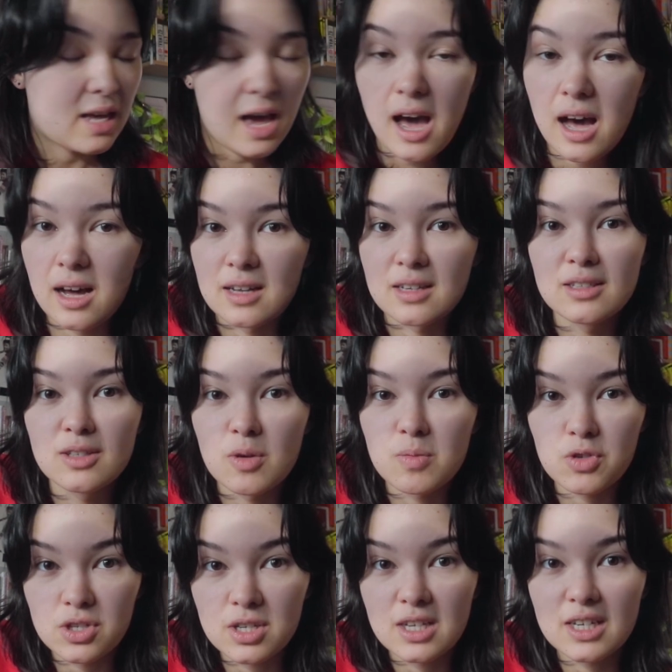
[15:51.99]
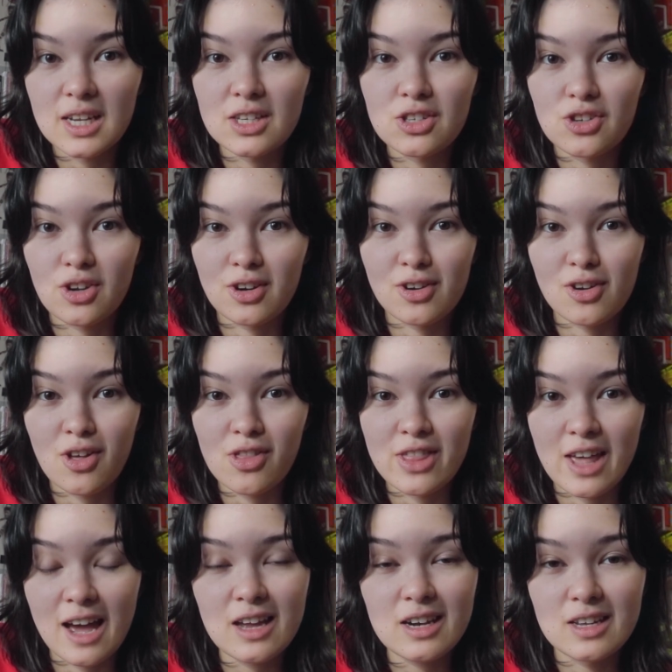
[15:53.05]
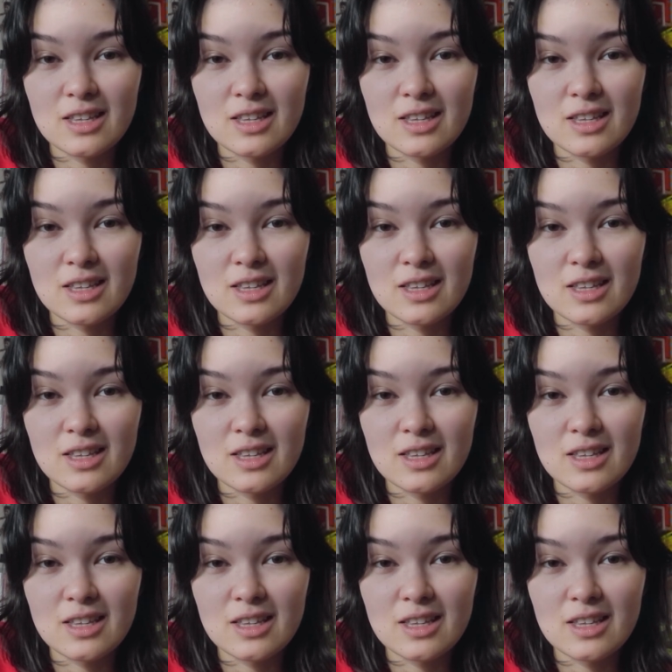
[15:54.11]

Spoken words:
yeah, so I'm just gonna get started on that,